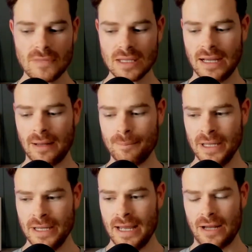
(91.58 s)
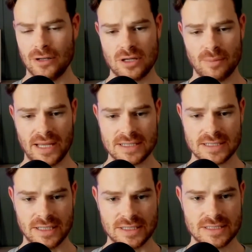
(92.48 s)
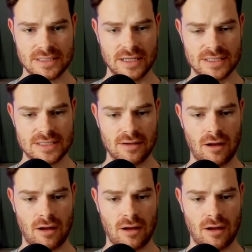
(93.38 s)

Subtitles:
And on top of that, it's